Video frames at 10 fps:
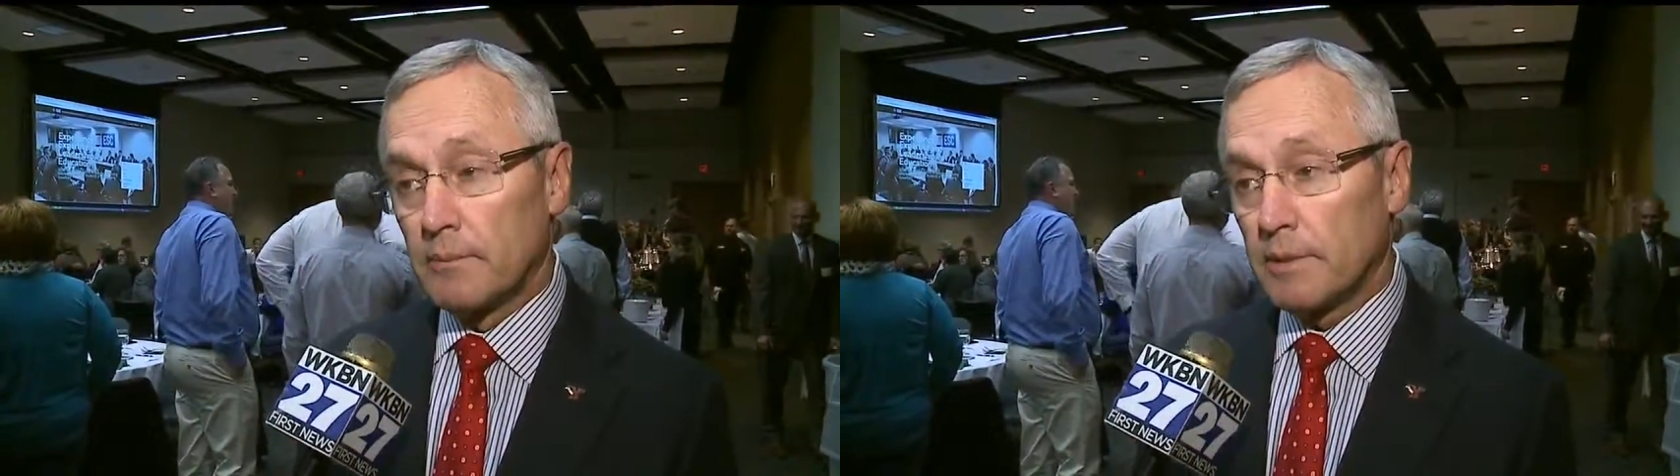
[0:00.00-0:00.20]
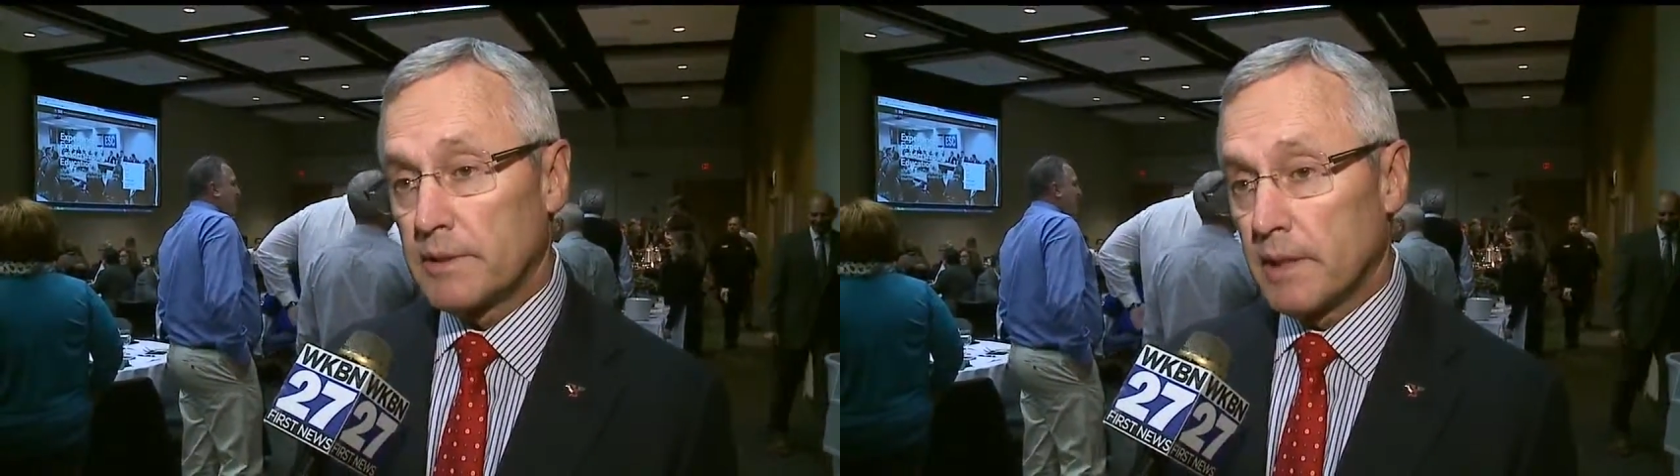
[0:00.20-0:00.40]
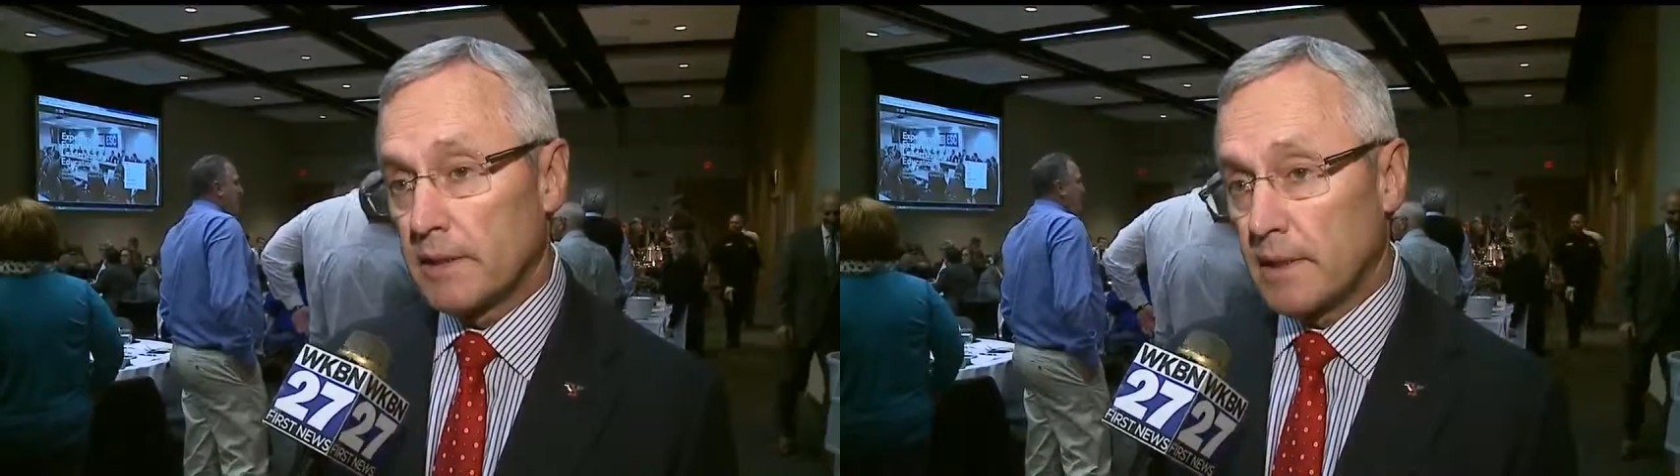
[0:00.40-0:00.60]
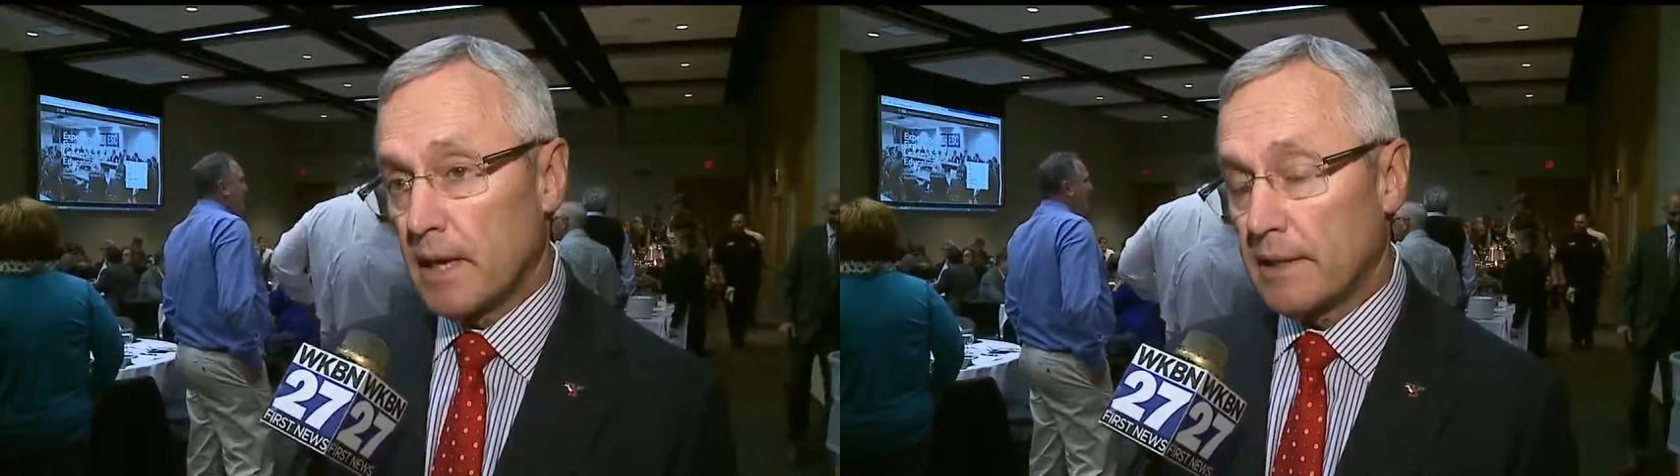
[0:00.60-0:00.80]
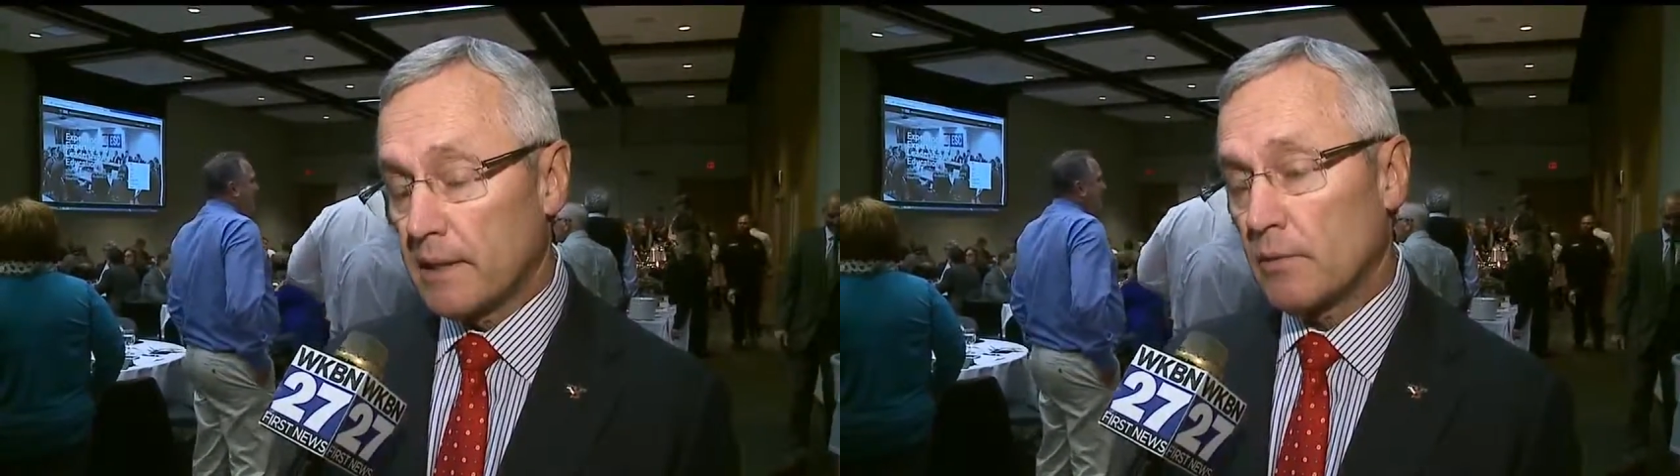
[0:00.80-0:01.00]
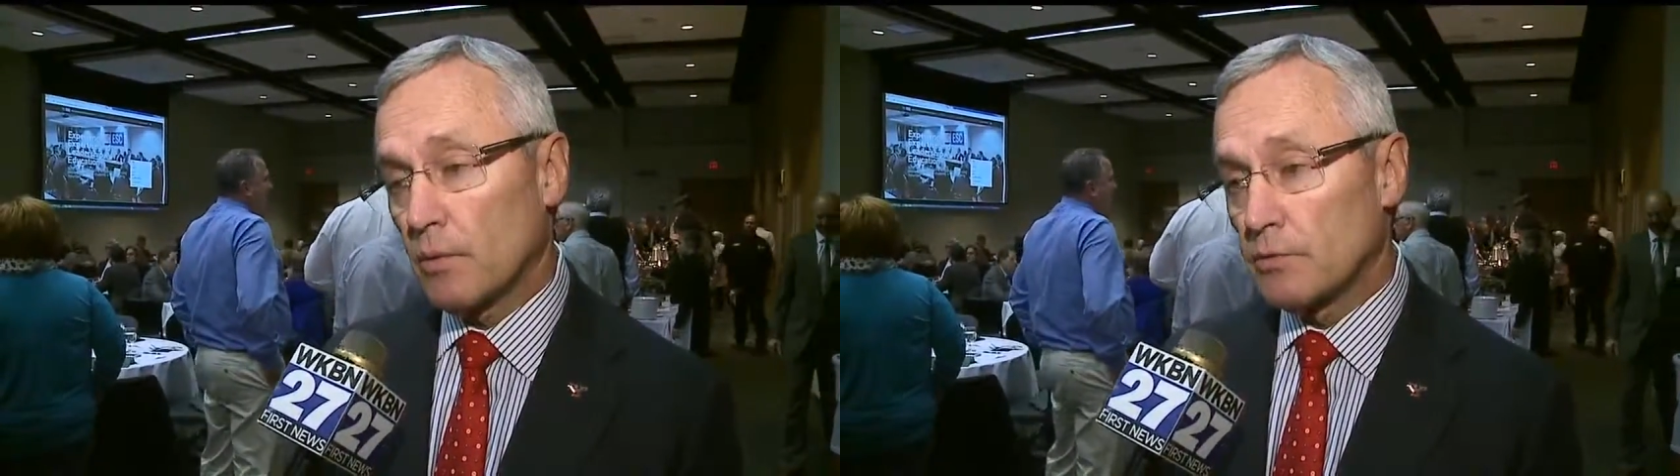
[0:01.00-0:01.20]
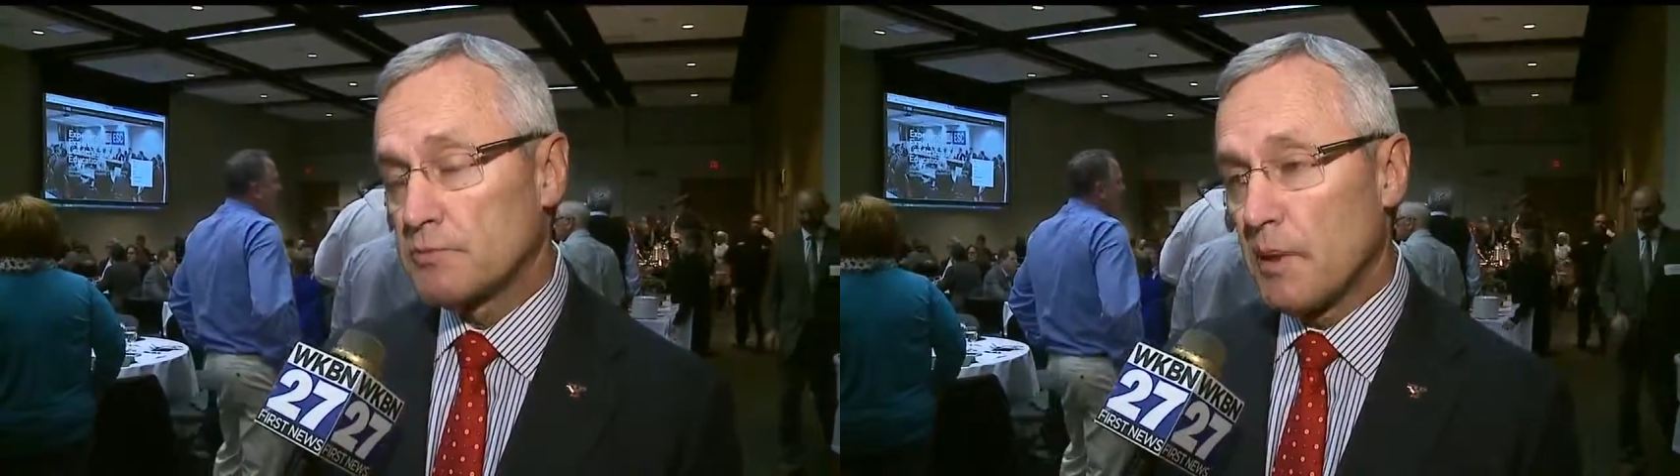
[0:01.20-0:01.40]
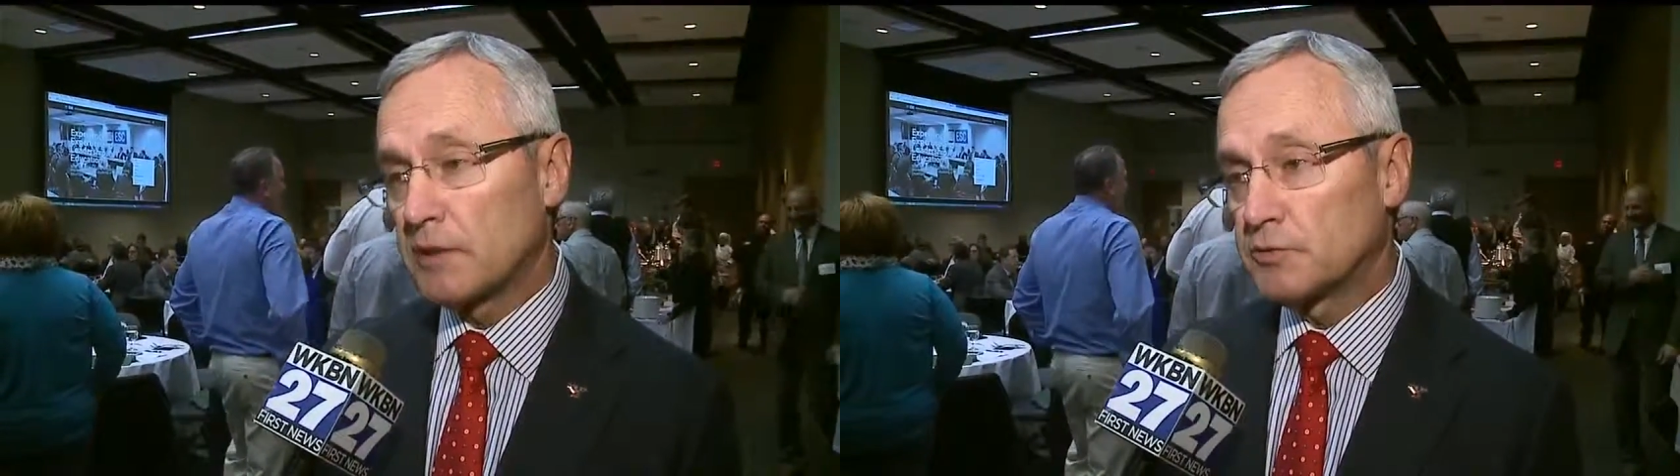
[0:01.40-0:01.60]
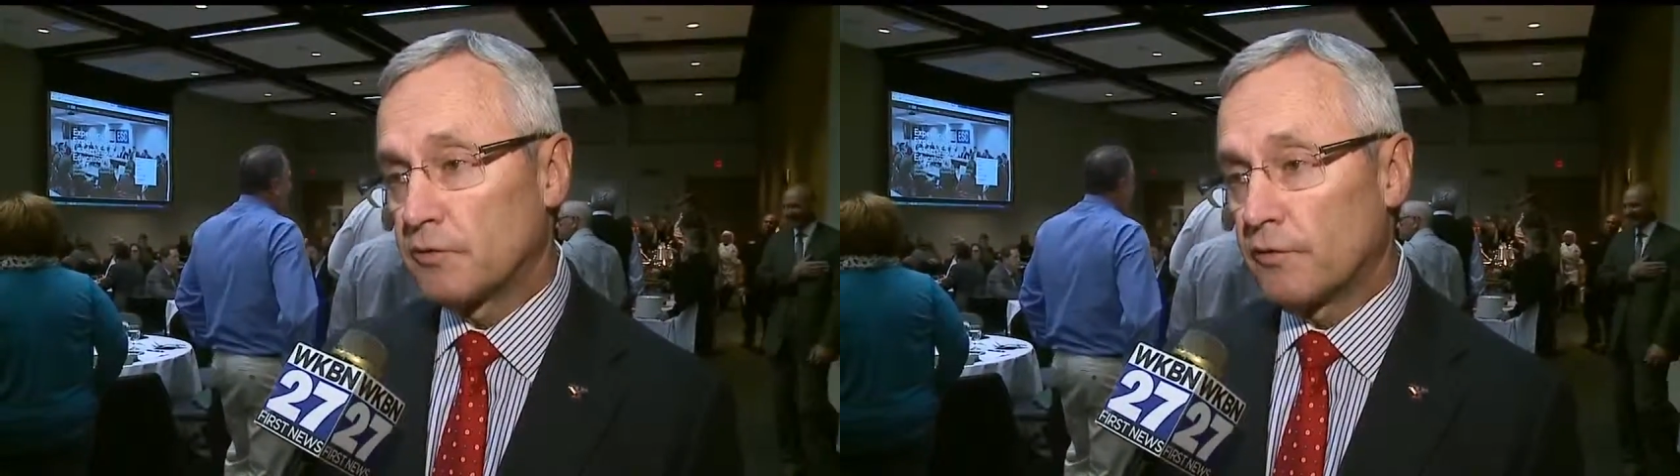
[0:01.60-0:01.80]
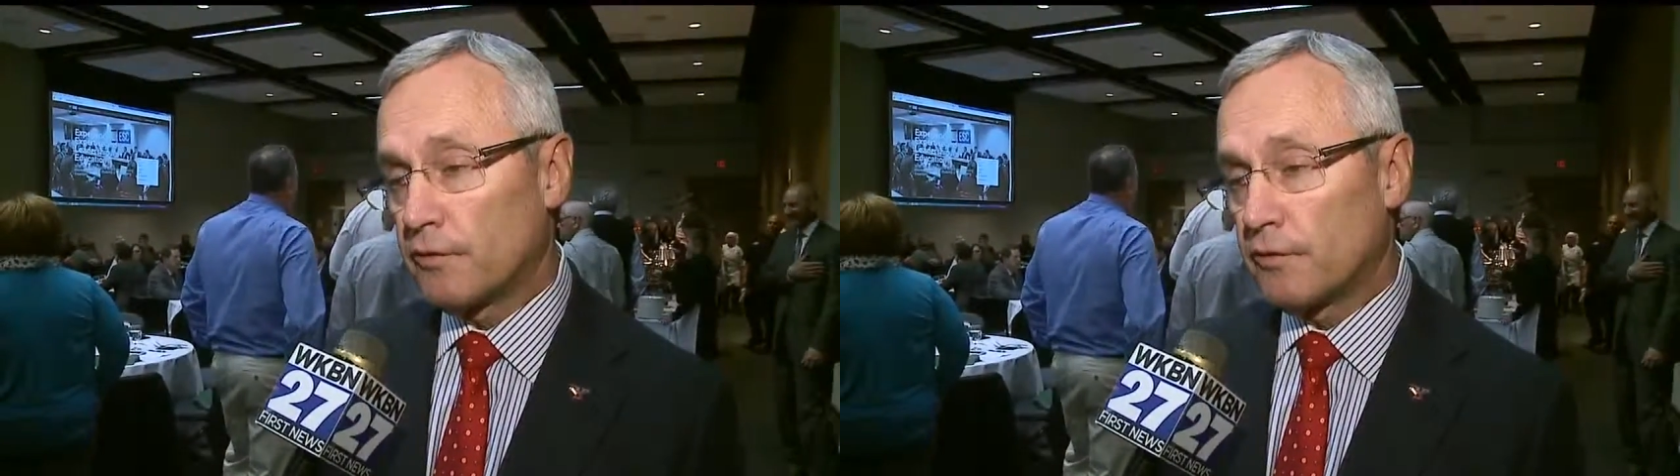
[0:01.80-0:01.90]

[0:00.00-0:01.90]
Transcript: But then uh, I think we're responsible